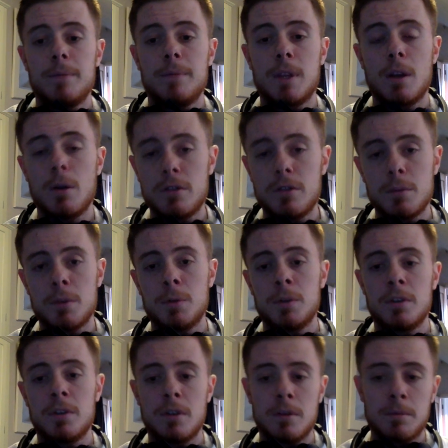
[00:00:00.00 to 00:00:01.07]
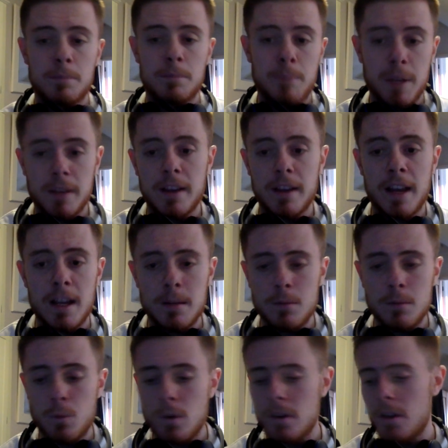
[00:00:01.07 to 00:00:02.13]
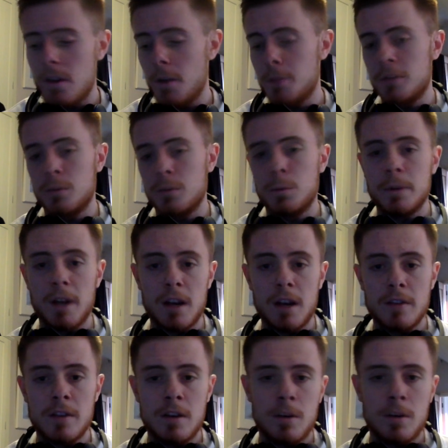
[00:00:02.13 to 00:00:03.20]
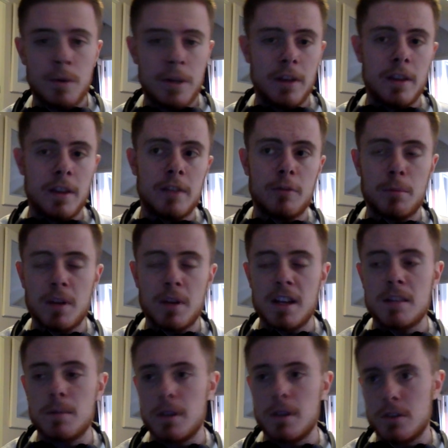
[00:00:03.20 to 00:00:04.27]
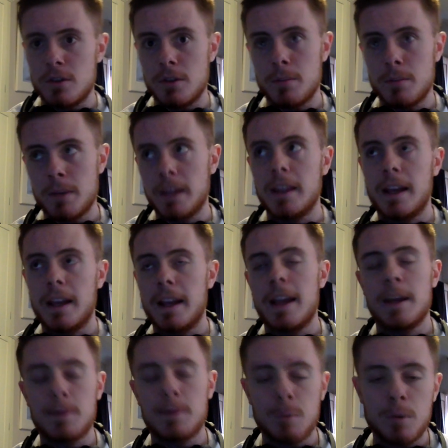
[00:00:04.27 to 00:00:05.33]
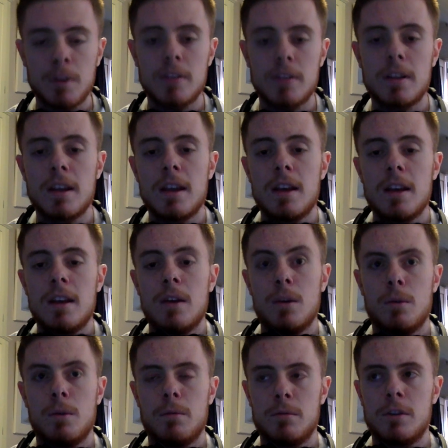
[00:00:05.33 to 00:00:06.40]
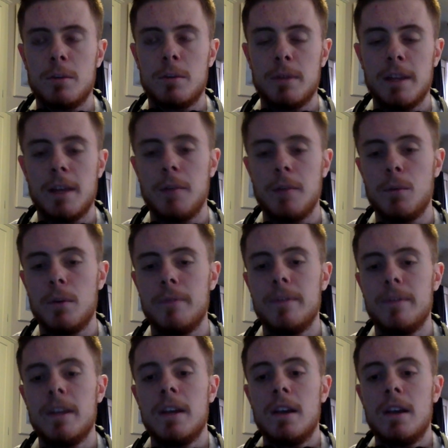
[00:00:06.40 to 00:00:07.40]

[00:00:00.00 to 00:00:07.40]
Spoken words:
Go over to my Twitter and pick the game. One of the options will be other, where you then reply to me and pick that game you want, or tell me the game you want.